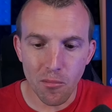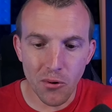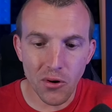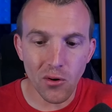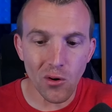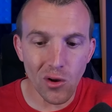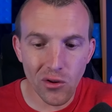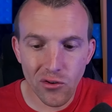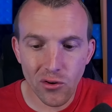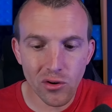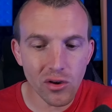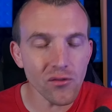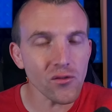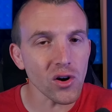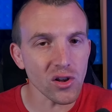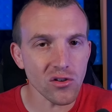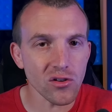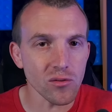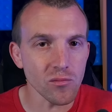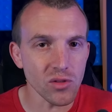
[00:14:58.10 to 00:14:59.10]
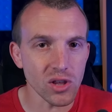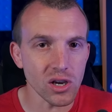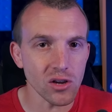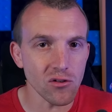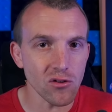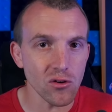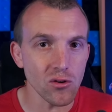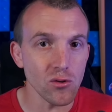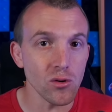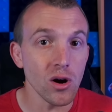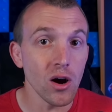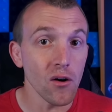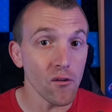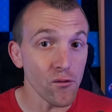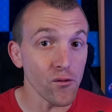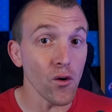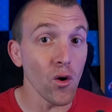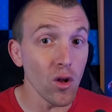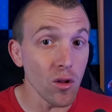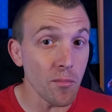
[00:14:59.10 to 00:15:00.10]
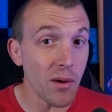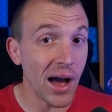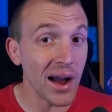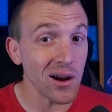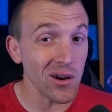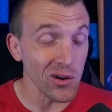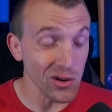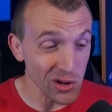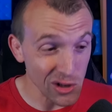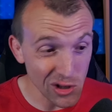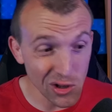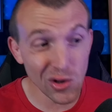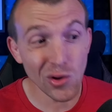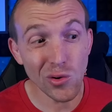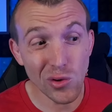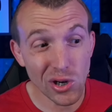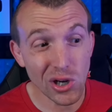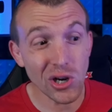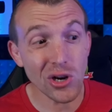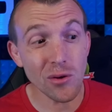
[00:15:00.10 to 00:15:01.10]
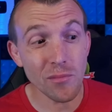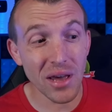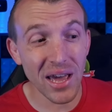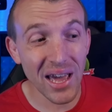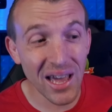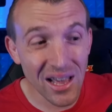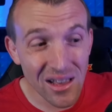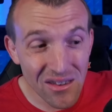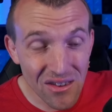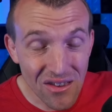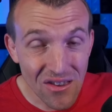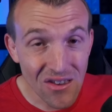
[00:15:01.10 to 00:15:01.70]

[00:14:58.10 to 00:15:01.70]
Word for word: but also you've got something to fall back on. YouTube is